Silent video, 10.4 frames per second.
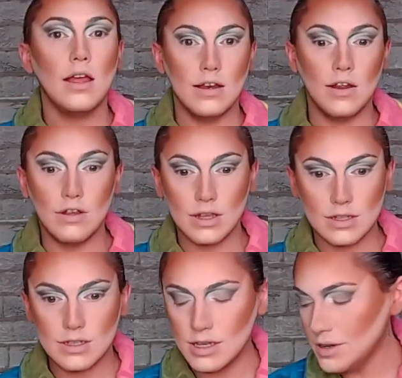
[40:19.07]
Now you can
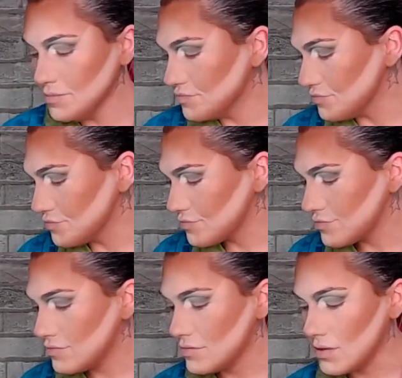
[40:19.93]
see
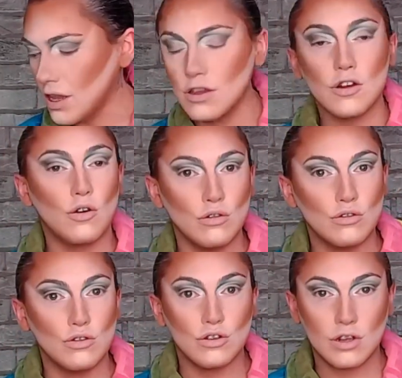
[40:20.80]
your
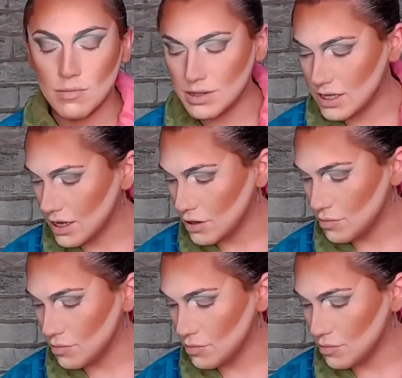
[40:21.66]
contour's coming together